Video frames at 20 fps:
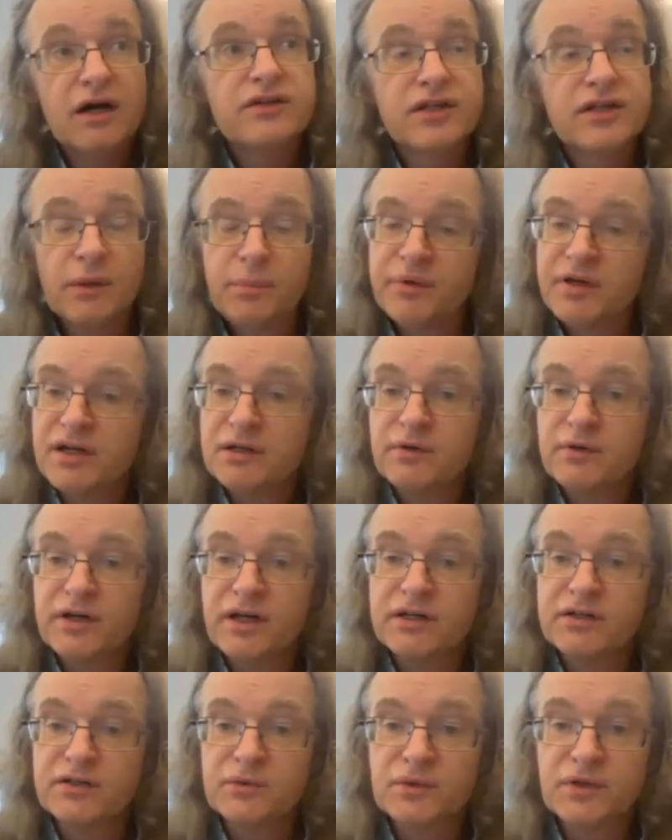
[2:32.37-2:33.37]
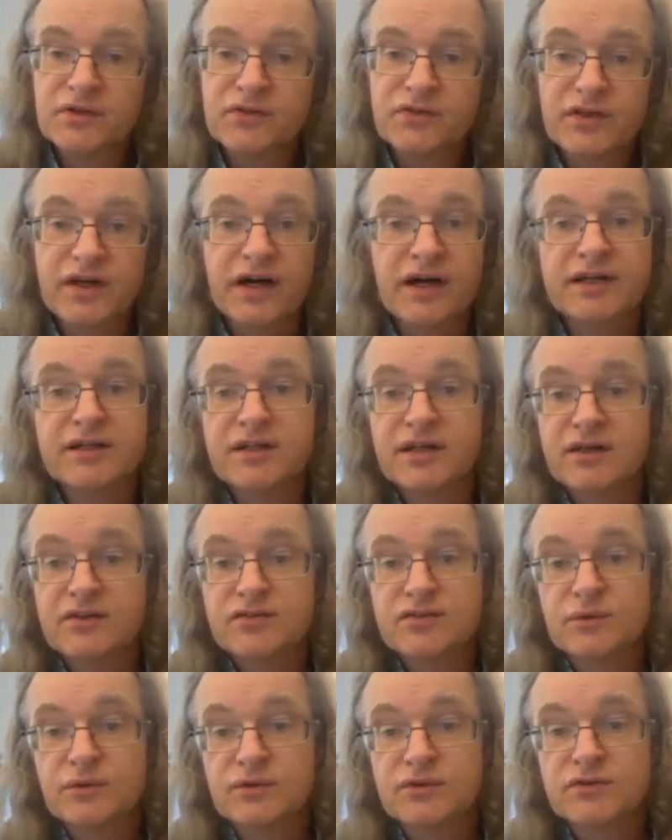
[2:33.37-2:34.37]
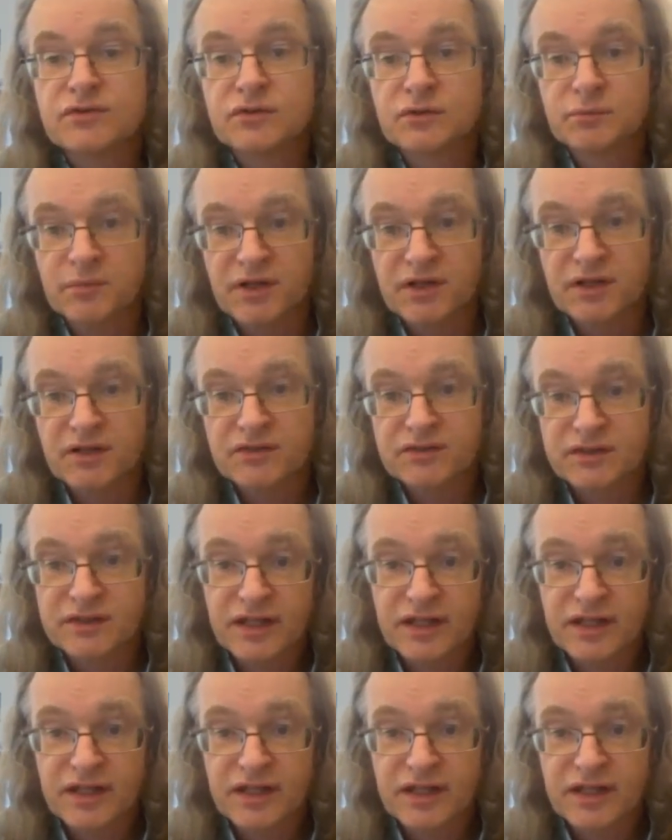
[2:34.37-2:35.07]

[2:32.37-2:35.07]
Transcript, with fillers: Typically, what I do is I take students to meetings,